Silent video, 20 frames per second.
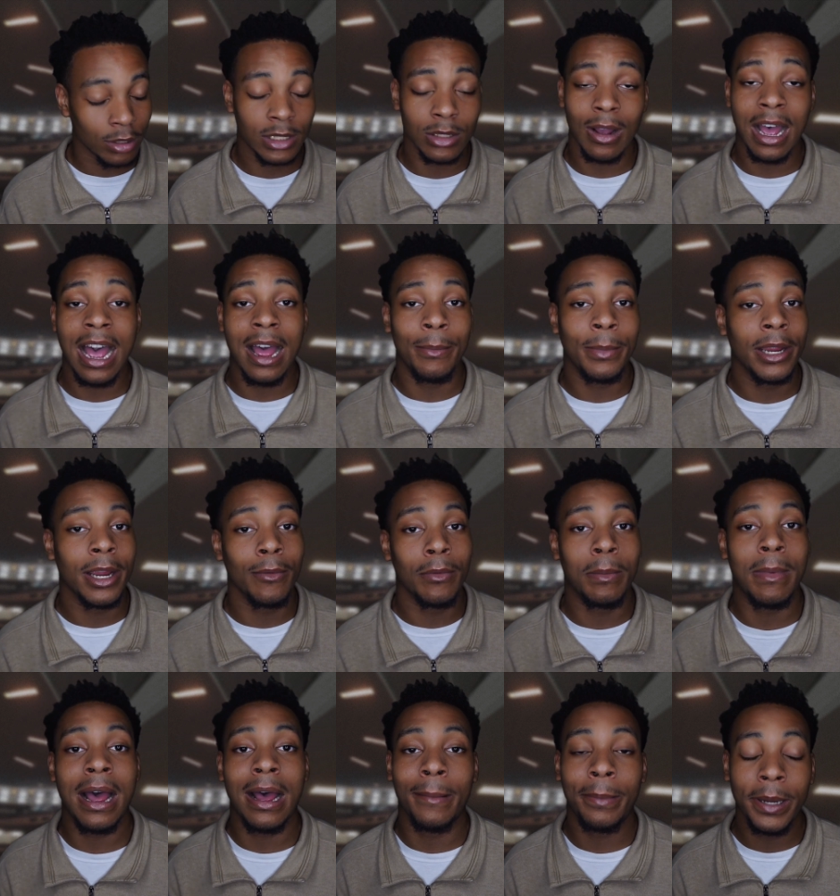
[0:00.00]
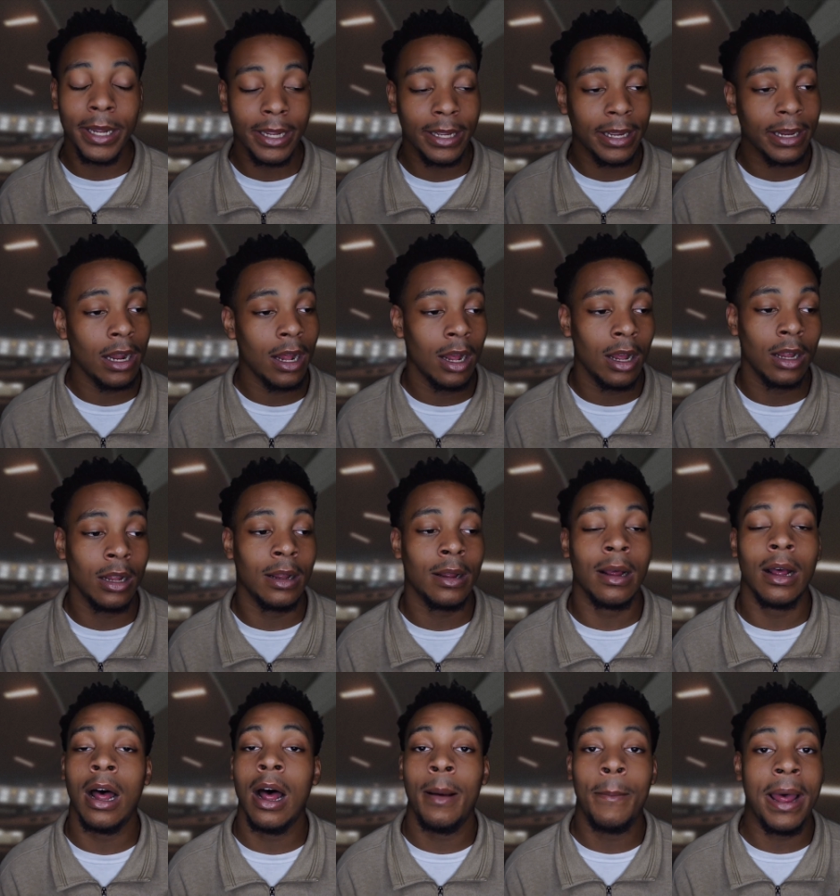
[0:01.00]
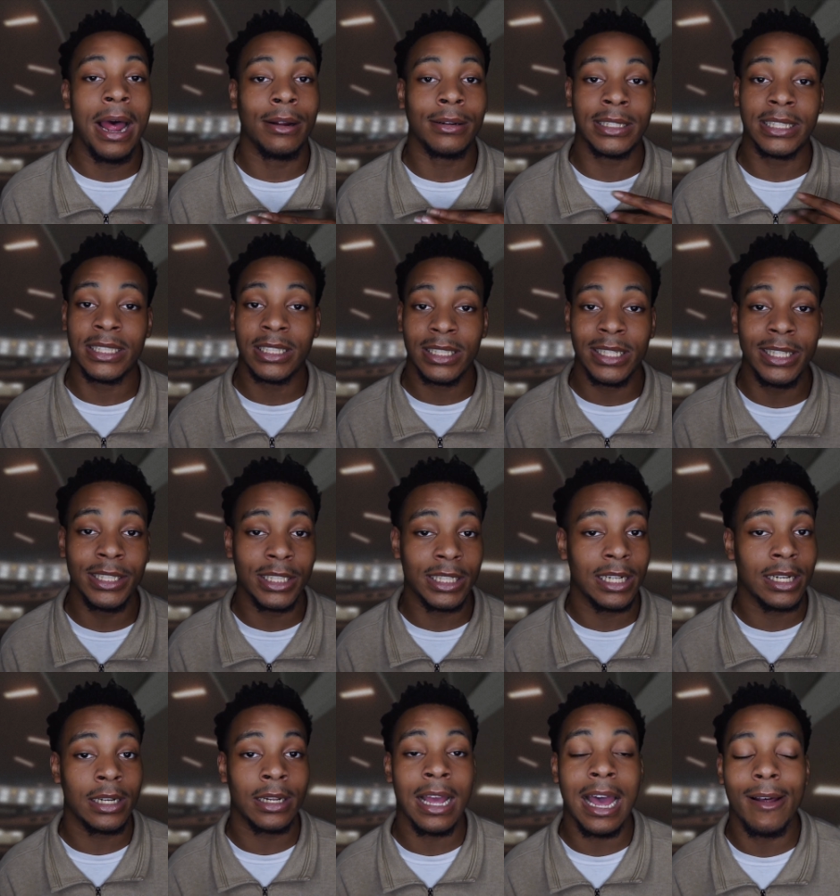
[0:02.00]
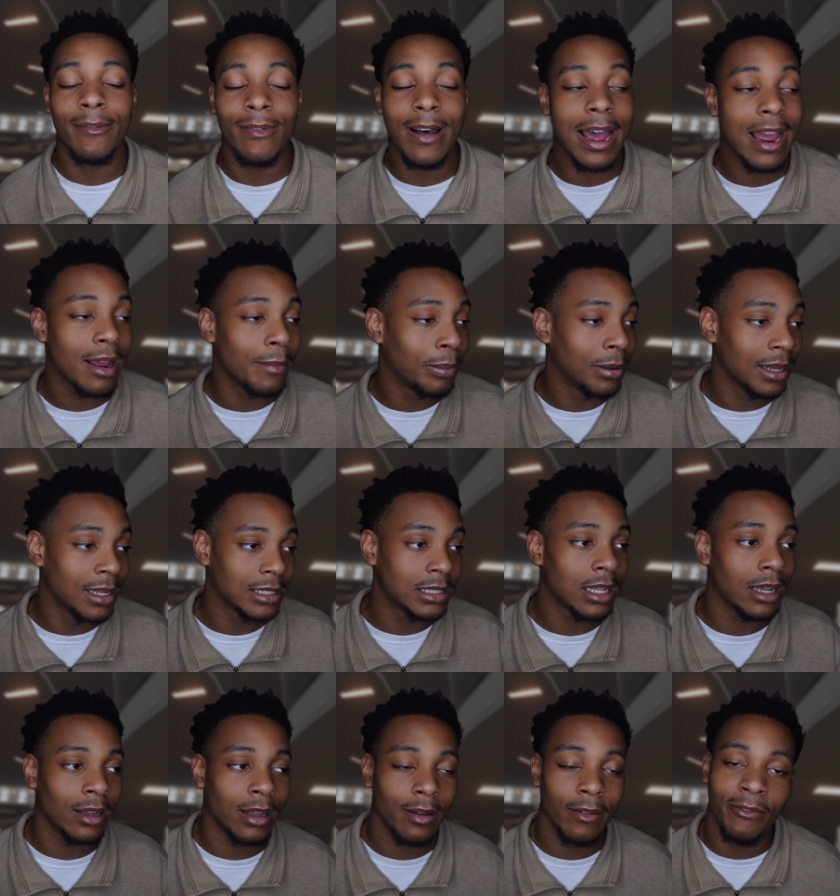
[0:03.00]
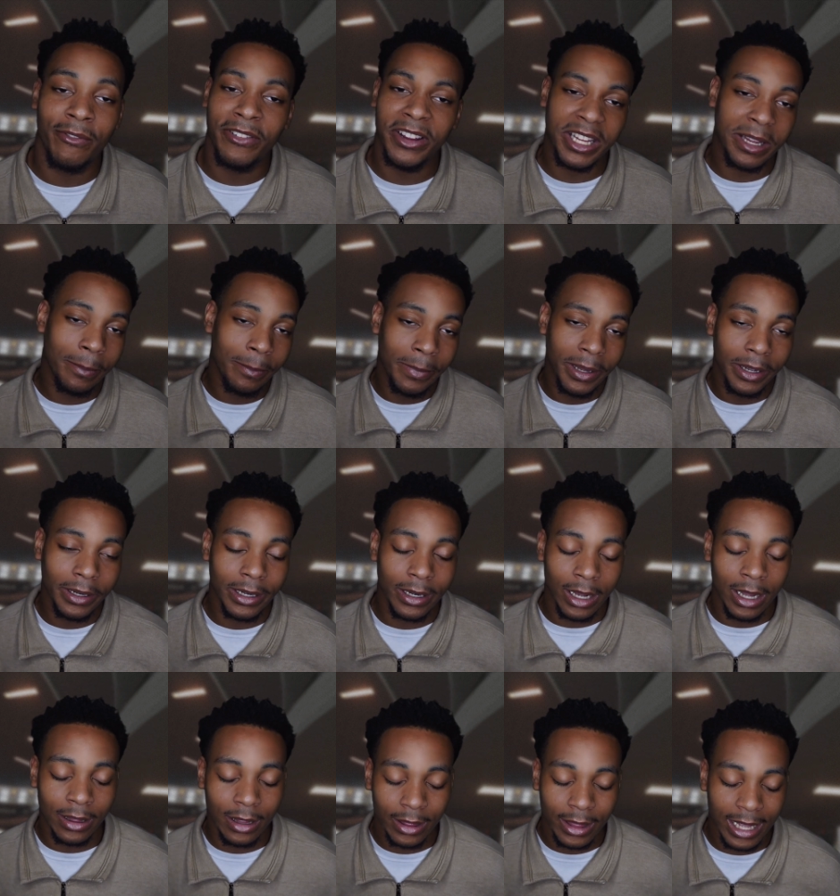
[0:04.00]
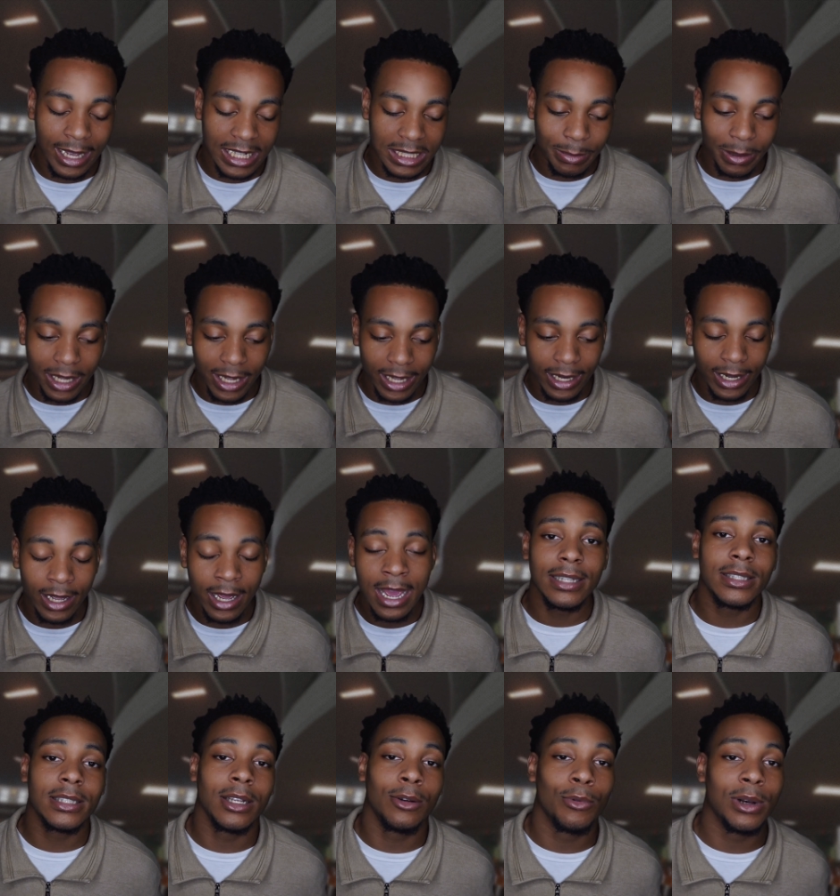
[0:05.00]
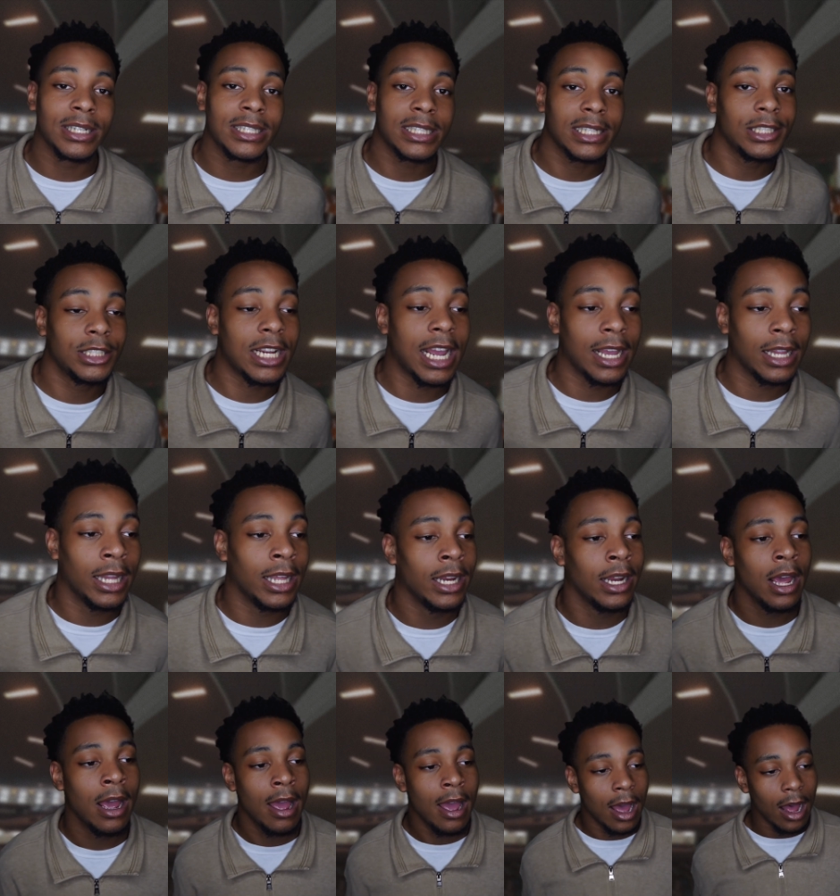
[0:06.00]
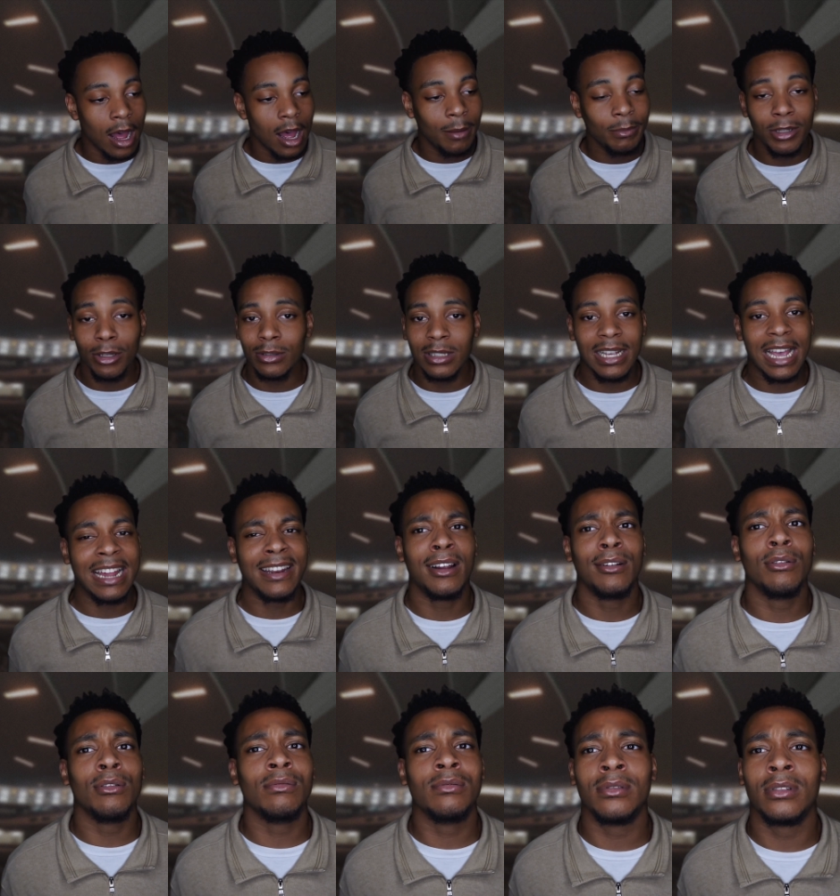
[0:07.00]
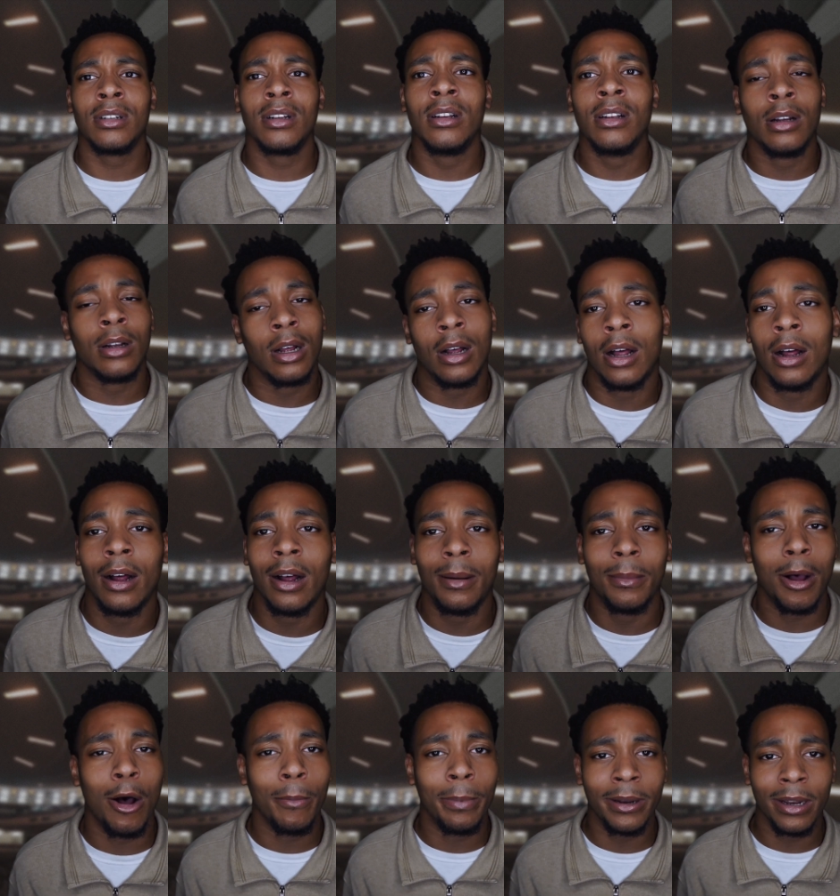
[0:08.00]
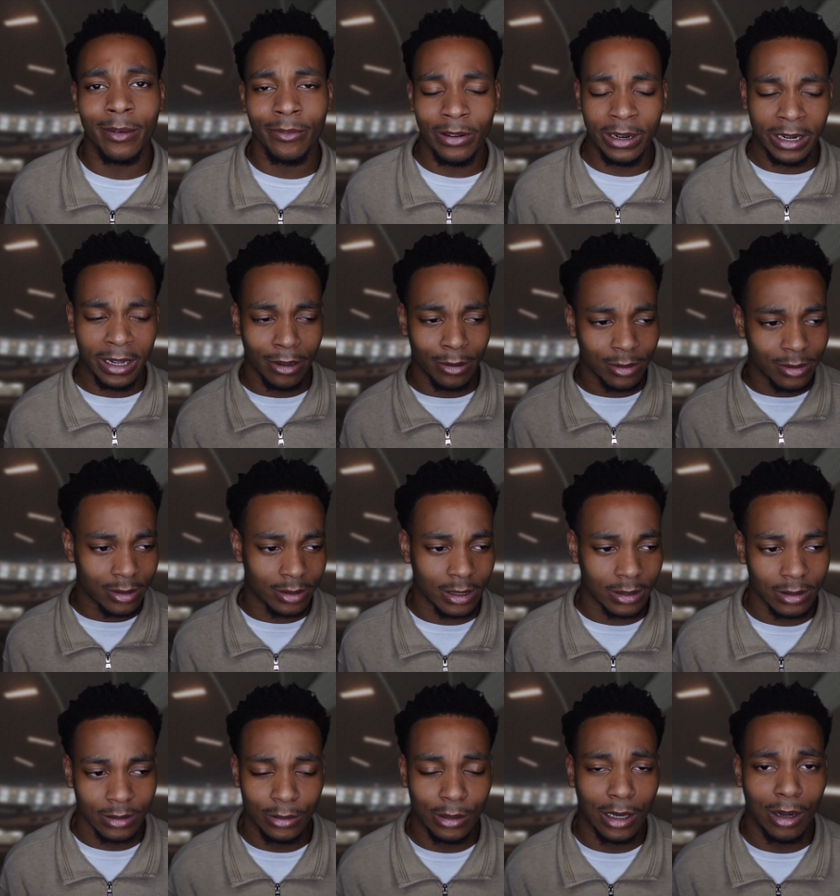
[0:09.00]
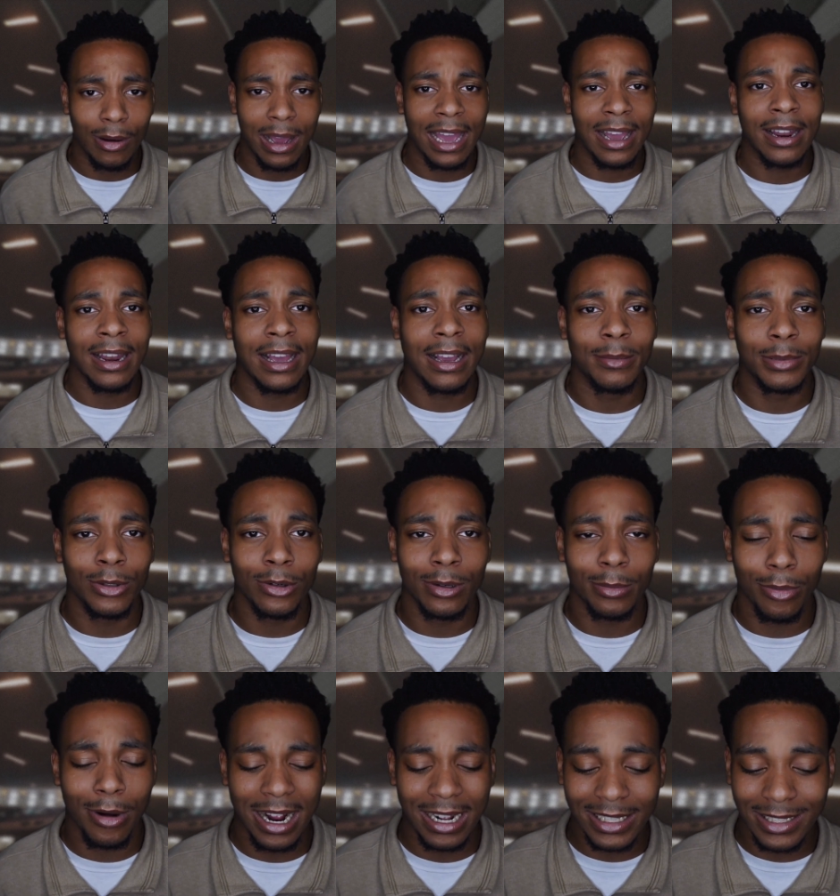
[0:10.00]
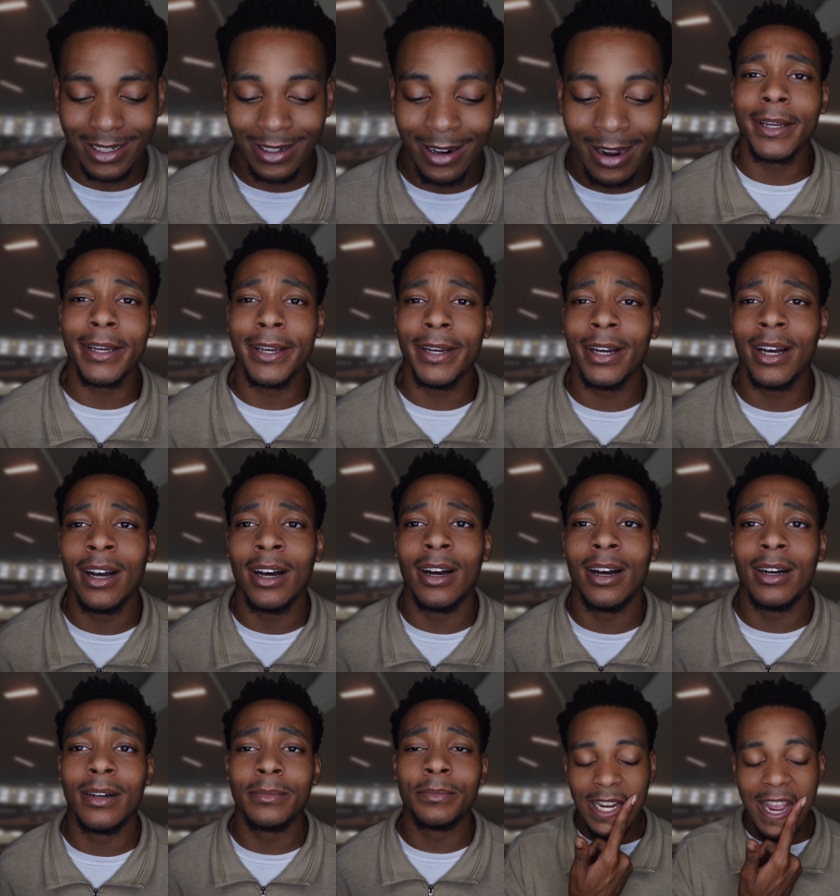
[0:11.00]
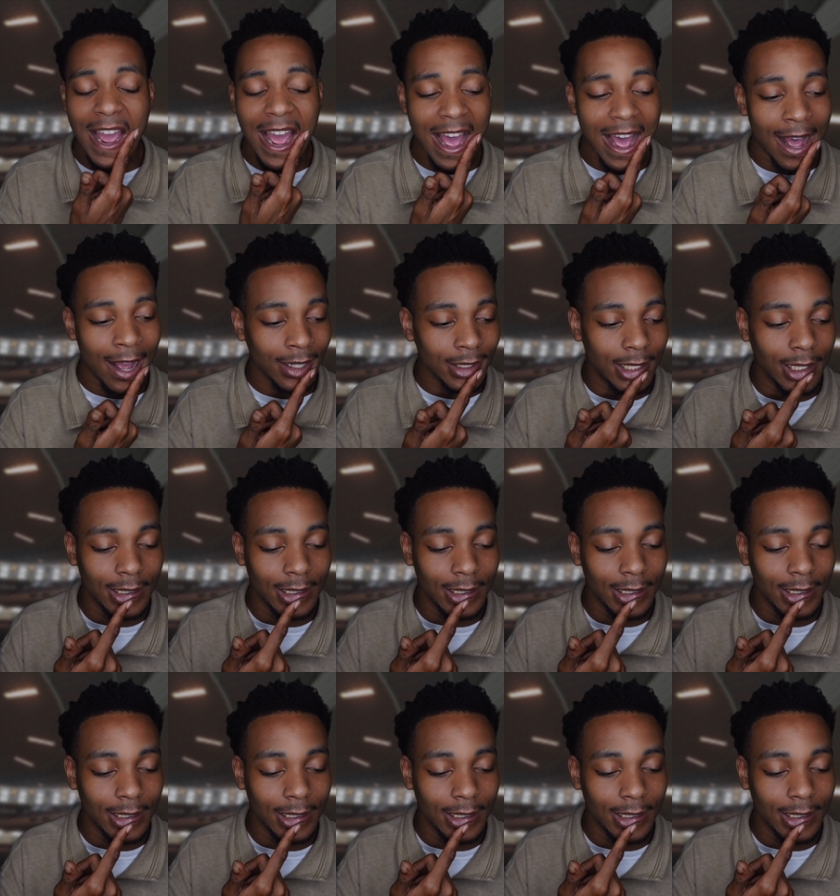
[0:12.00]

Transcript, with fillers: So I'm here with my opinion uh, about this teacher that got fired, plus uh, 50 million other things. But honey, this is a What's TJ Lent. Um, usually I don't uh, um, open up videos, you know, acting like I'm Toni Braxton. Look at um, child.